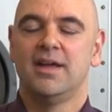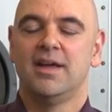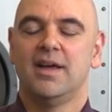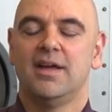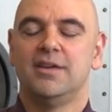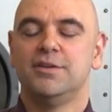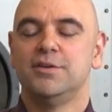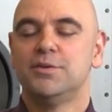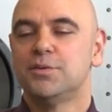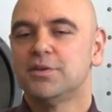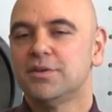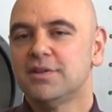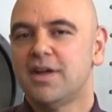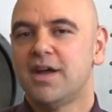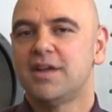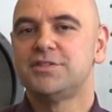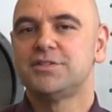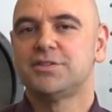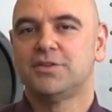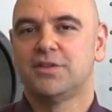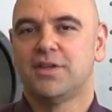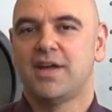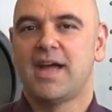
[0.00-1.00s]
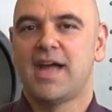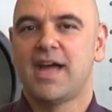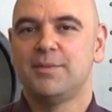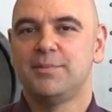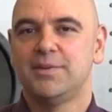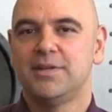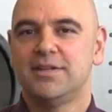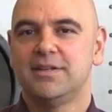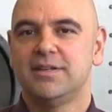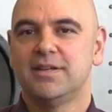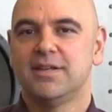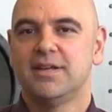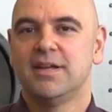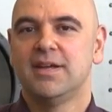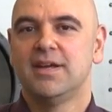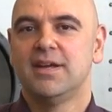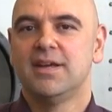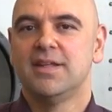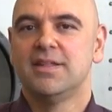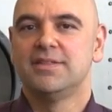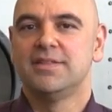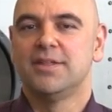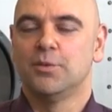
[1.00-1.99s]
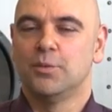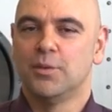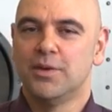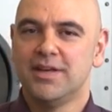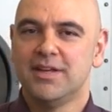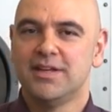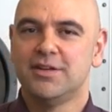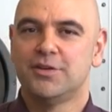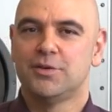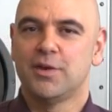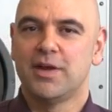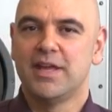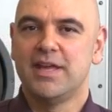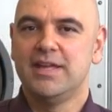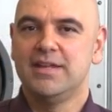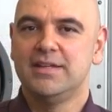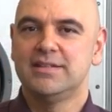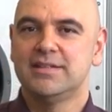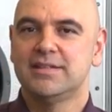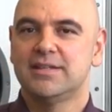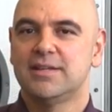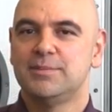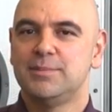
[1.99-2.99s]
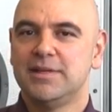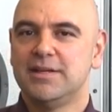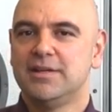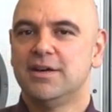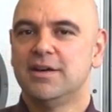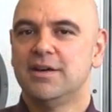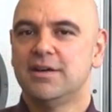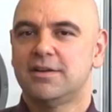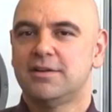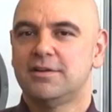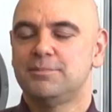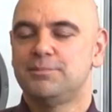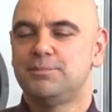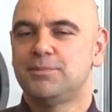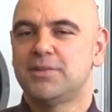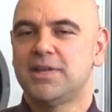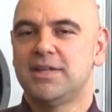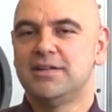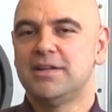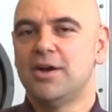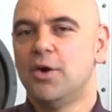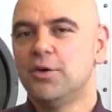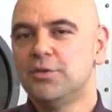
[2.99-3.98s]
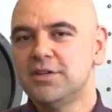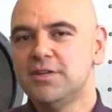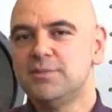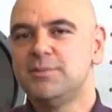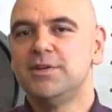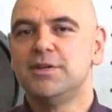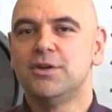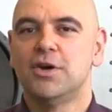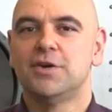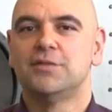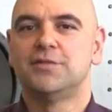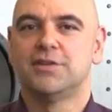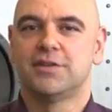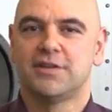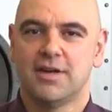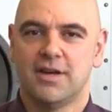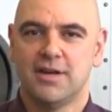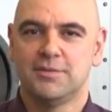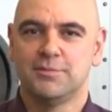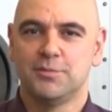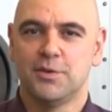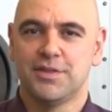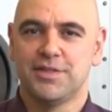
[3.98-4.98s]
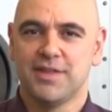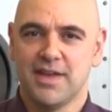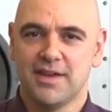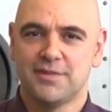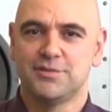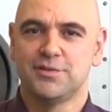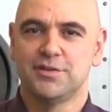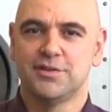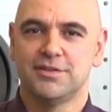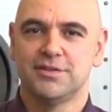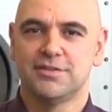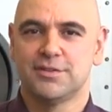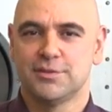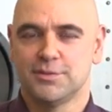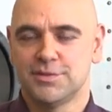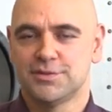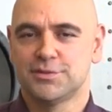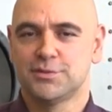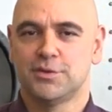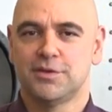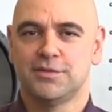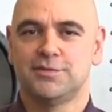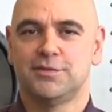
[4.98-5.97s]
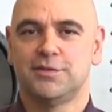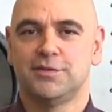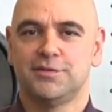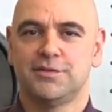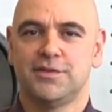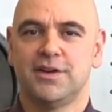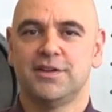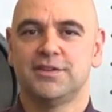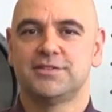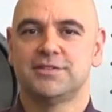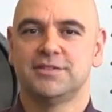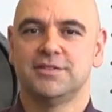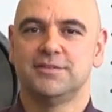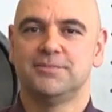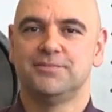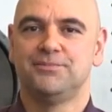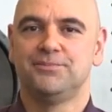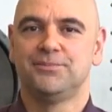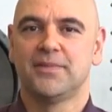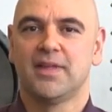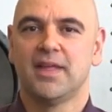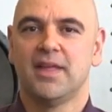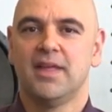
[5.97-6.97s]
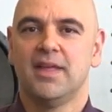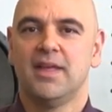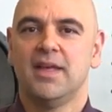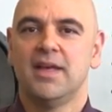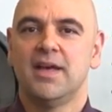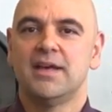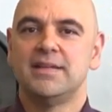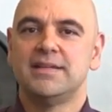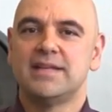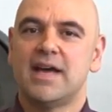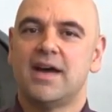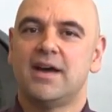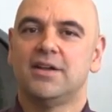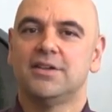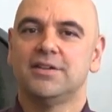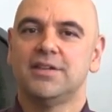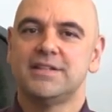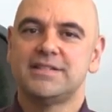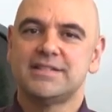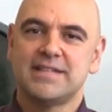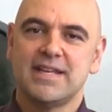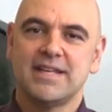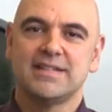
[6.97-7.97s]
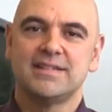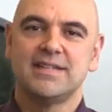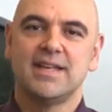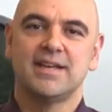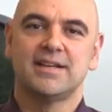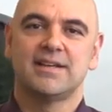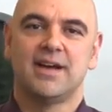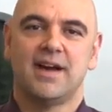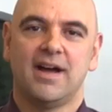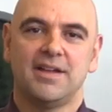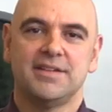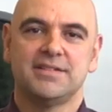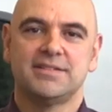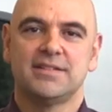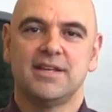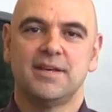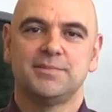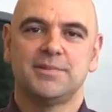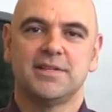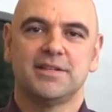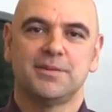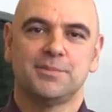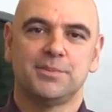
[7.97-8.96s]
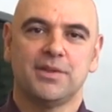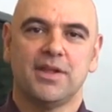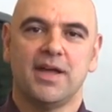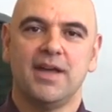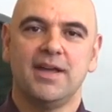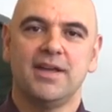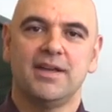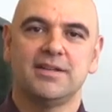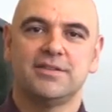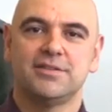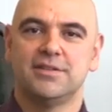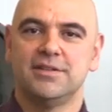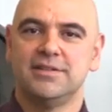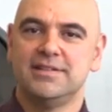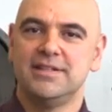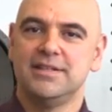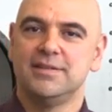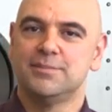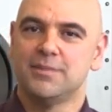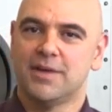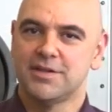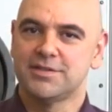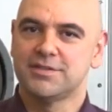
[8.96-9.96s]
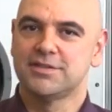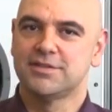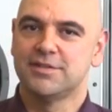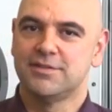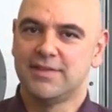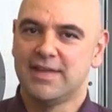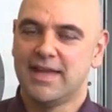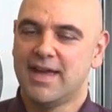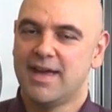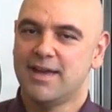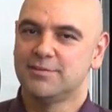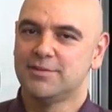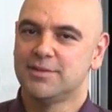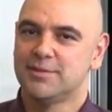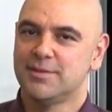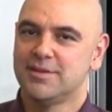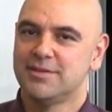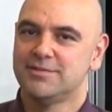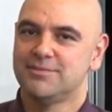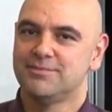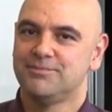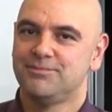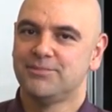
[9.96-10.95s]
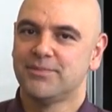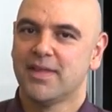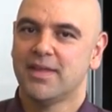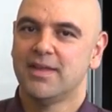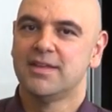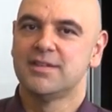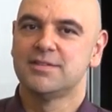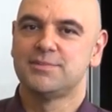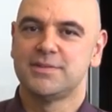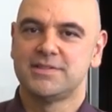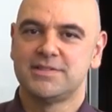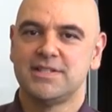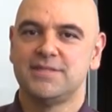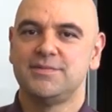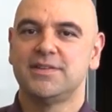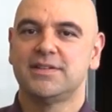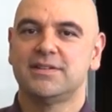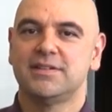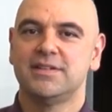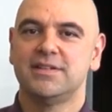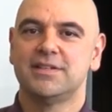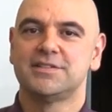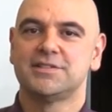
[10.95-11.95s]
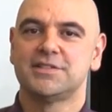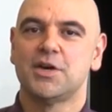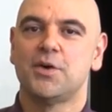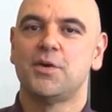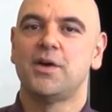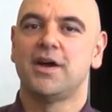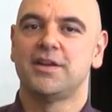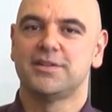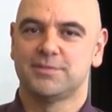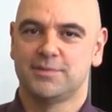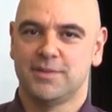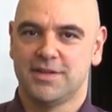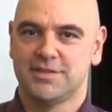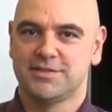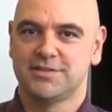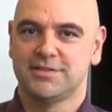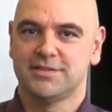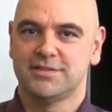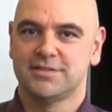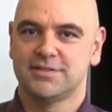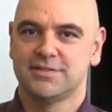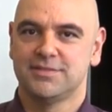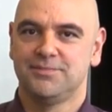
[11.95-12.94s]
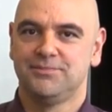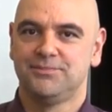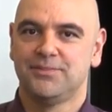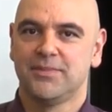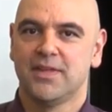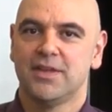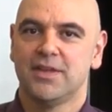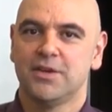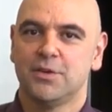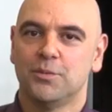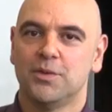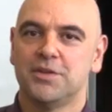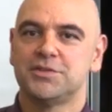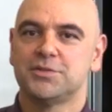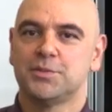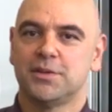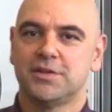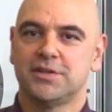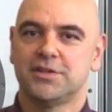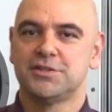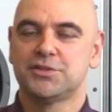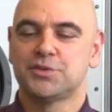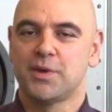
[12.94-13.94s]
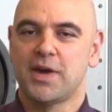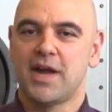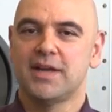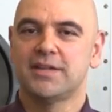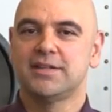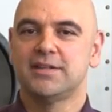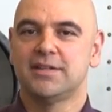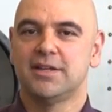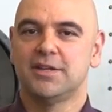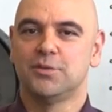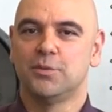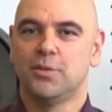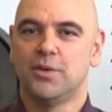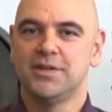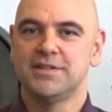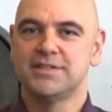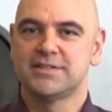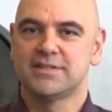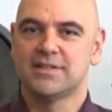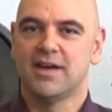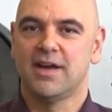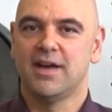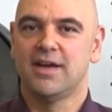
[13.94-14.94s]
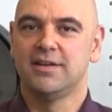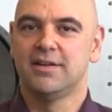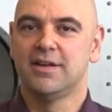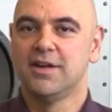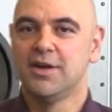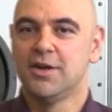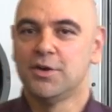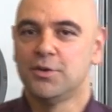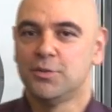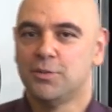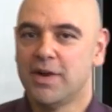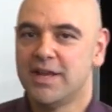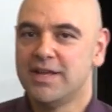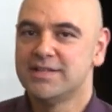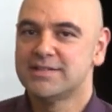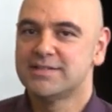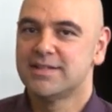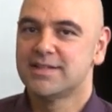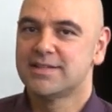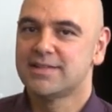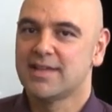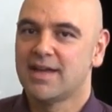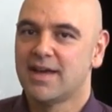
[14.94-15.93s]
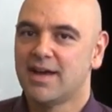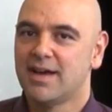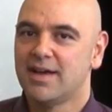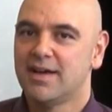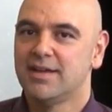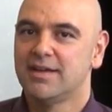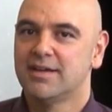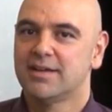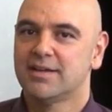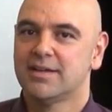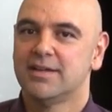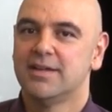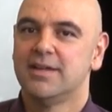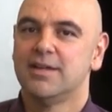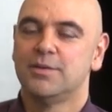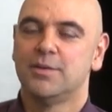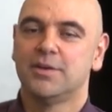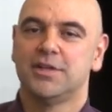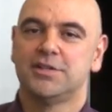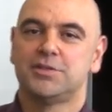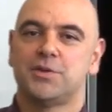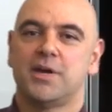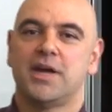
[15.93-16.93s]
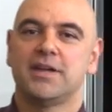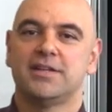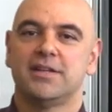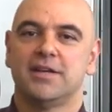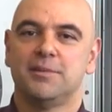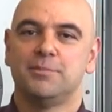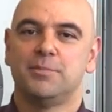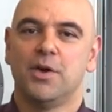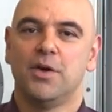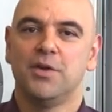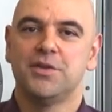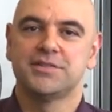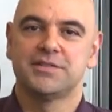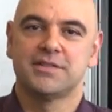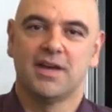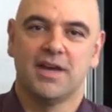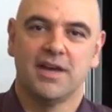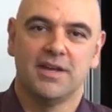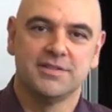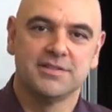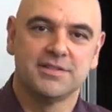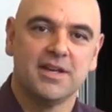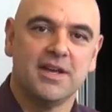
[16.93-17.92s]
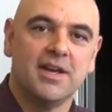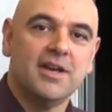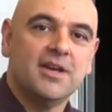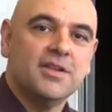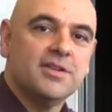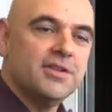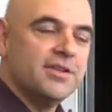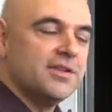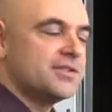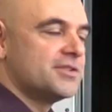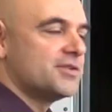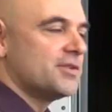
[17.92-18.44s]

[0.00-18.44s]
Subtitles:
A neurological habit that when ingrained can only be overcome with effort to restore full function. Now let's take that concept and apply it to the deep muscles of the abdomen, specifically the psoas muscles, which when contracted on one side raise the thigh. When contracted on both sides, they're the